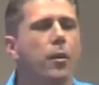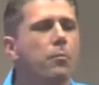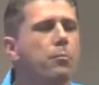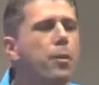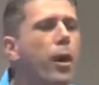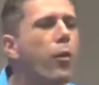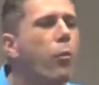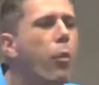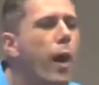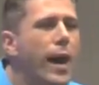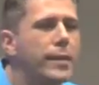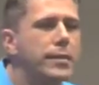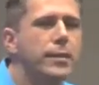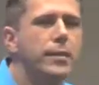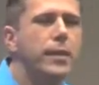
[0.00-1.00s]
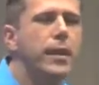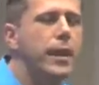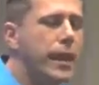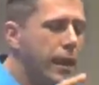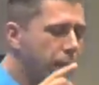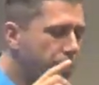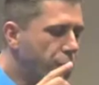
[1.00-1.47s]
But what
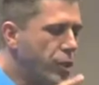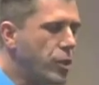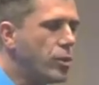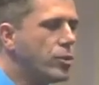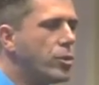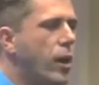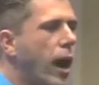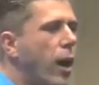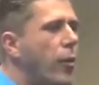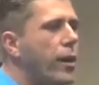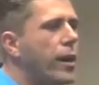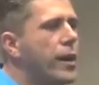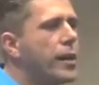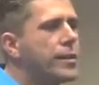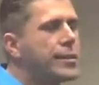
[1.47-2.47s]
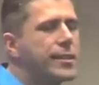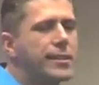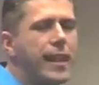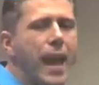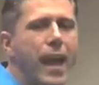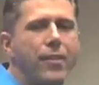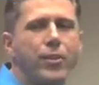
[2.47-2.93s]
if, due to our
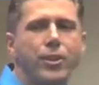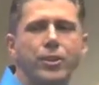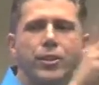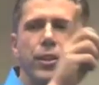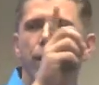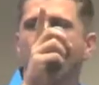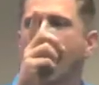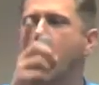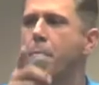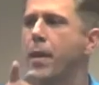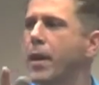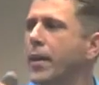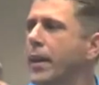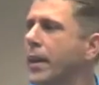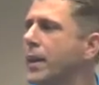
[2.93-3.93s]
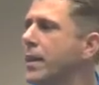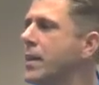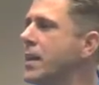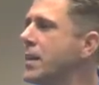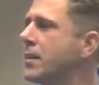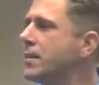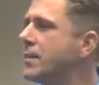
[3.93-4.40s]
standard American
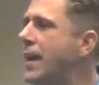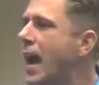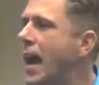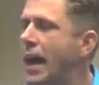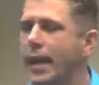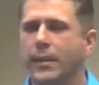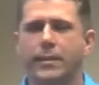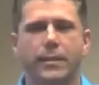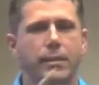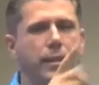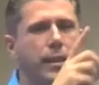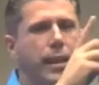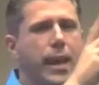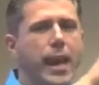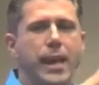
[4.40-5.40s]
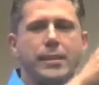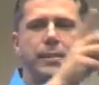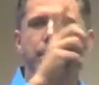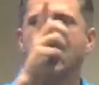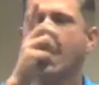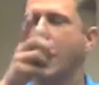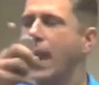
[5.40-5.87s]
diet,
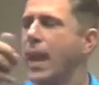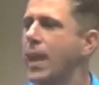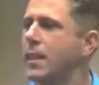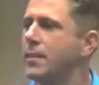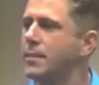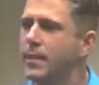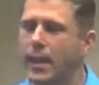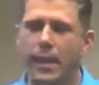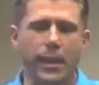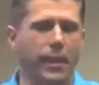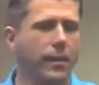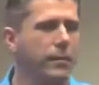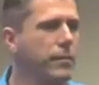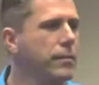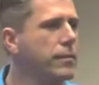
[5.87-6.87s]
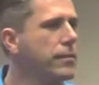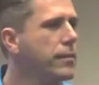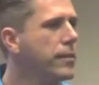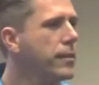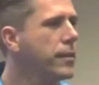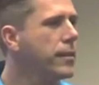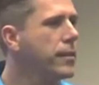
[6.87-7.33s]
SAD,
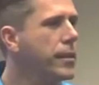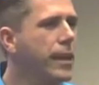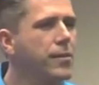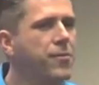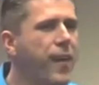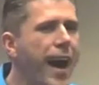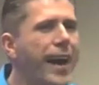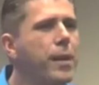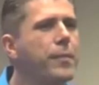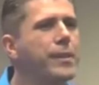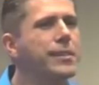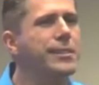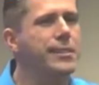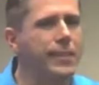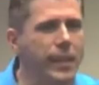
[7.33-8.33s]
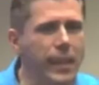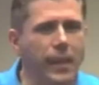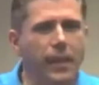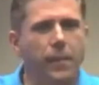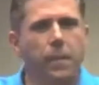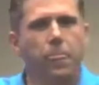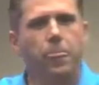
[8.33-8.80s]
that vitamin C